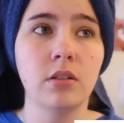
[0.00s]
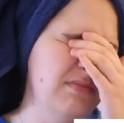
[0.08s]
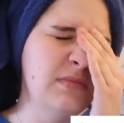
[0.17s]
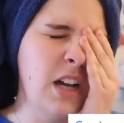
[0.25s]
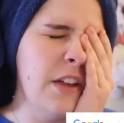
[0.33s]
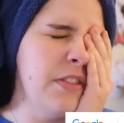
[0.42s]

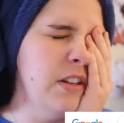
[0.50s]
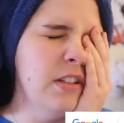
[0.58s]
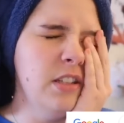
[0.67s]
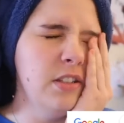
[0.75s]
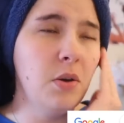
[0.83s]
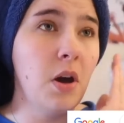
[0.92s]
Not
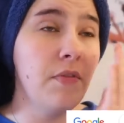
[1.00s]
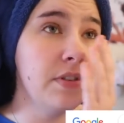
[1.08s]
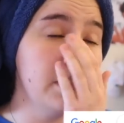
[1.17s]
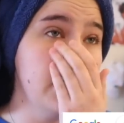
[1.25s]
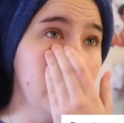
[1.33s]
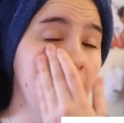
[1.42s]
that U F
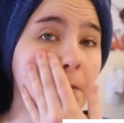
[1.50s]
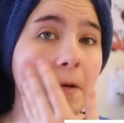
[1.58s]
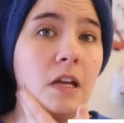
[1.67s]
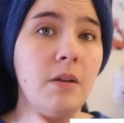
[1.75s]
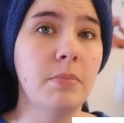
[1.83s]
is D three,